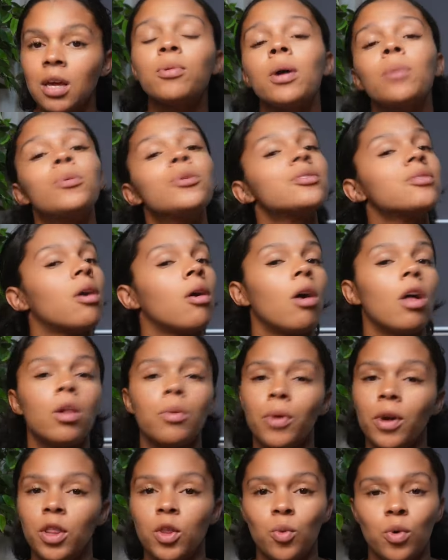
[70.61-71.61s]
I help couples
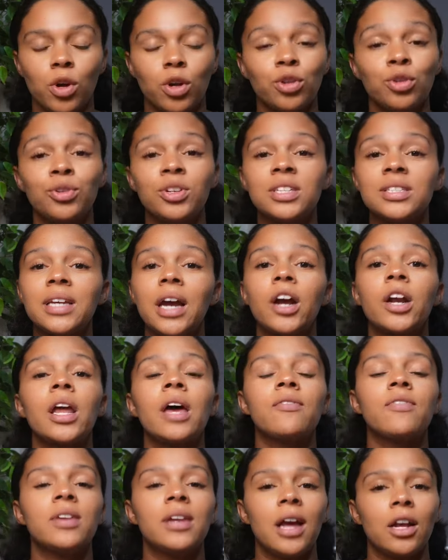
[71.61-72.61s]
all around the world who
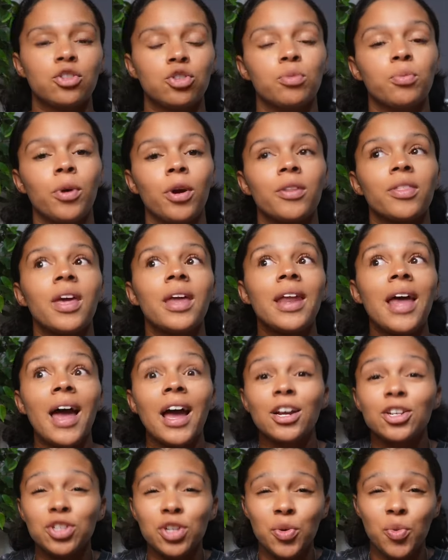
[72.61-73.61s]
desire to have a natural birth
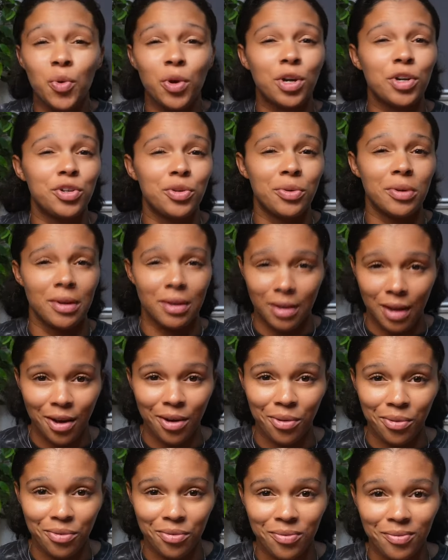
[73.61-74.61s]
and actually want to do it
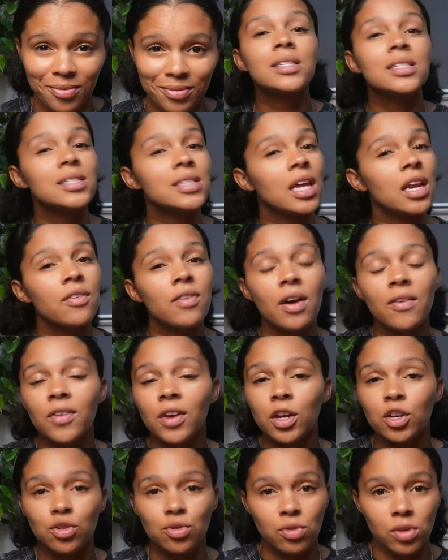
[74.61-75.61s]
alone. And instead of
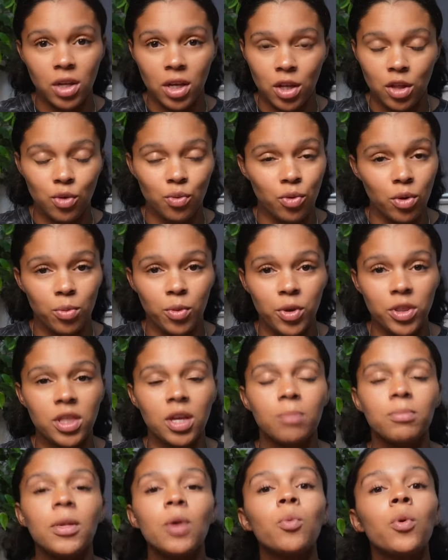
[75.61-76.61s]
having a doula in the room
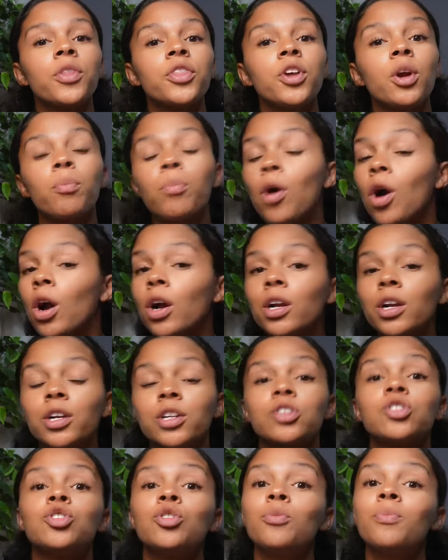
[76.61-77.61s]
with them, they want their
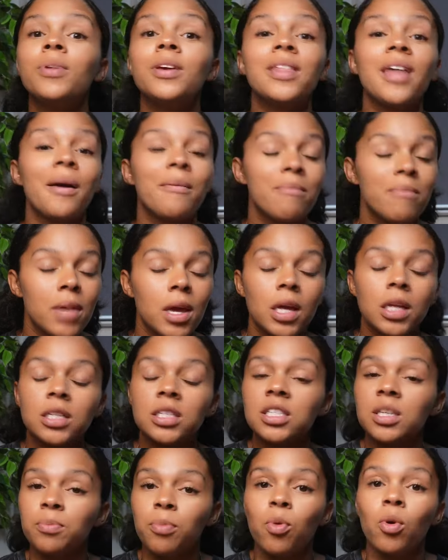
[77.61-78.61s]
partners to be that
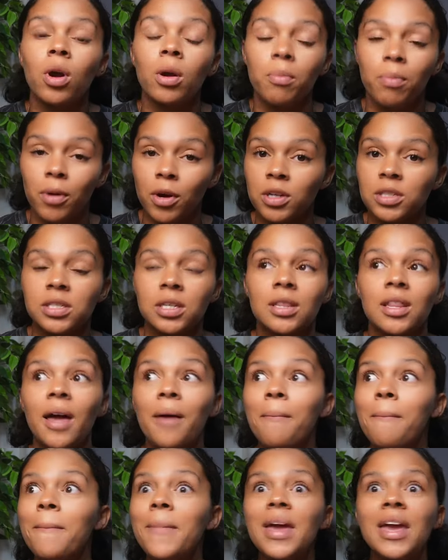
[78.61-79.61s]
main support
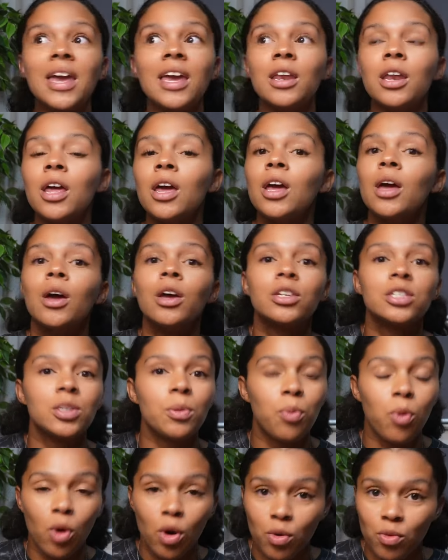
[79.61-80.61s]
person, that main
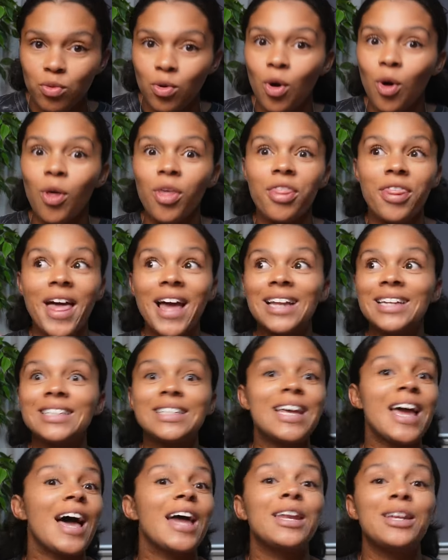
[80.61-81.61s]
support role,
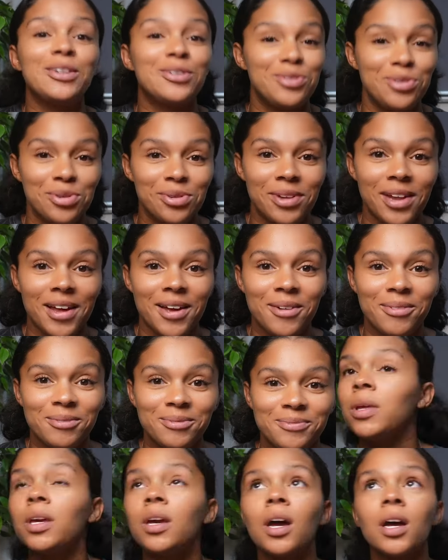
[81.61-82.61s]
that daddy
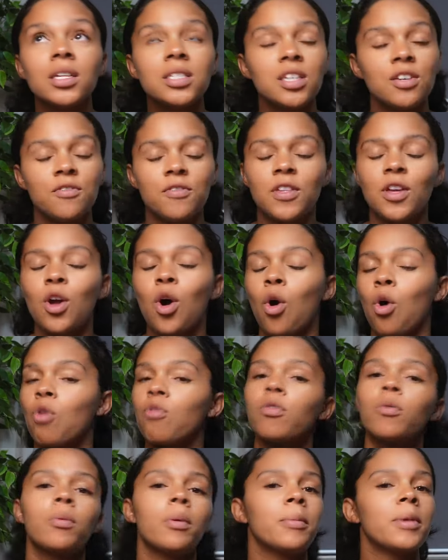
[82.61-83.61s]
doula. But because of the
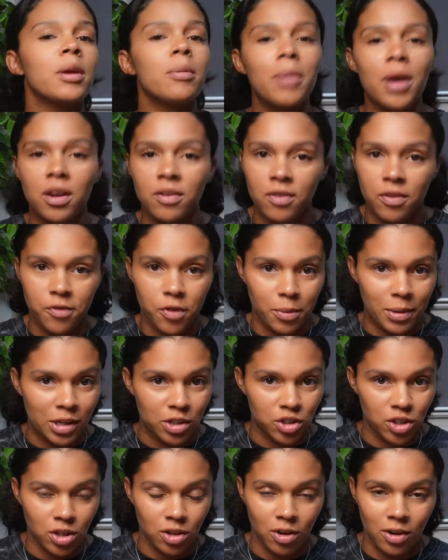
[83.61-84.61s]
overwhelming amount of
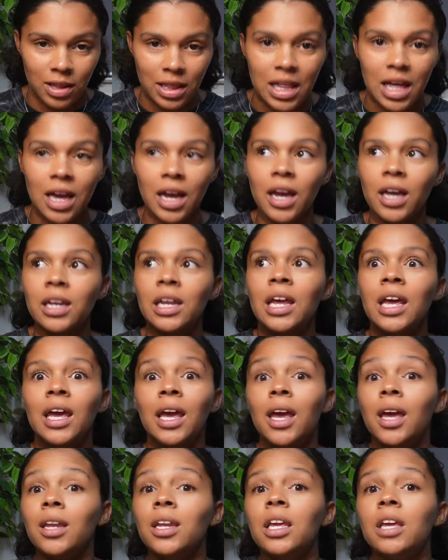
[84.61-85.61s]
information online
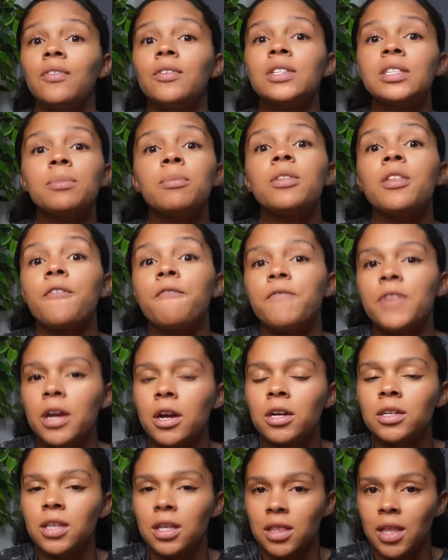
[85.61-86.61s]
and even some of the
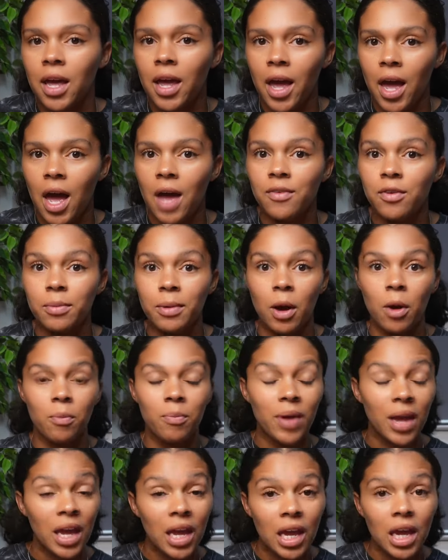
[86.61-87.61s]
fears that they have
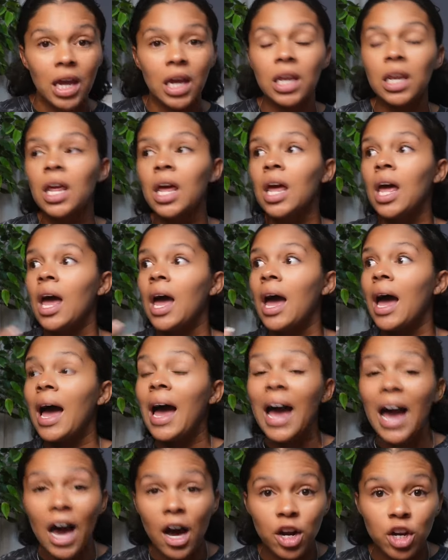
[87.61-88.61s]
about pain,
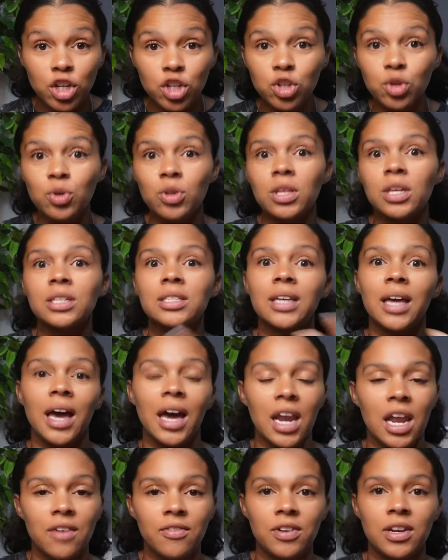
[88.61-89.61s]
how to do
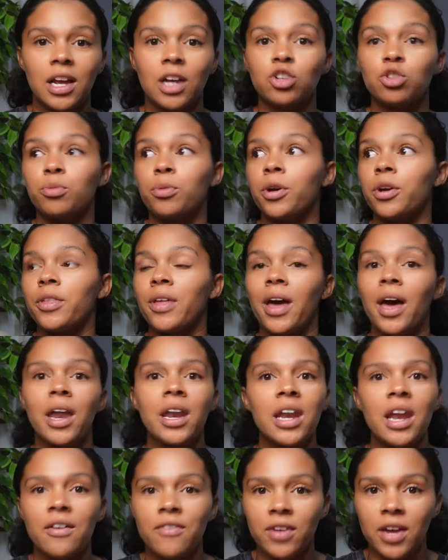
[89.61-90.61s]
this, how to have a natural birth,
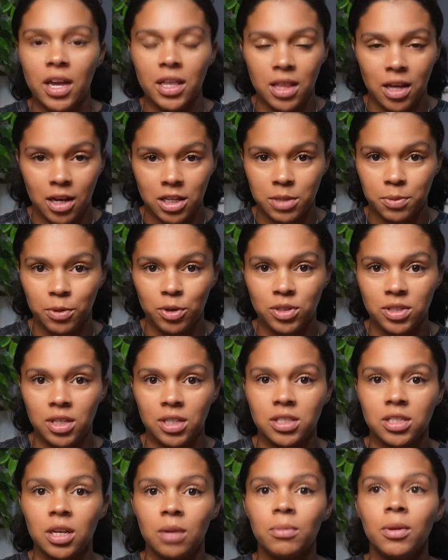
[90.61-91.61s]
how to navigate the
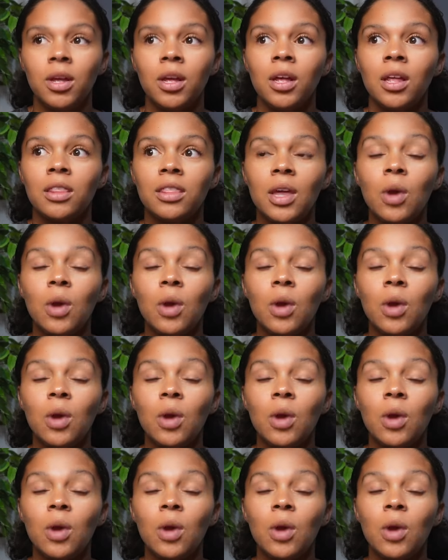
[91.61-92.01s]
hospital system.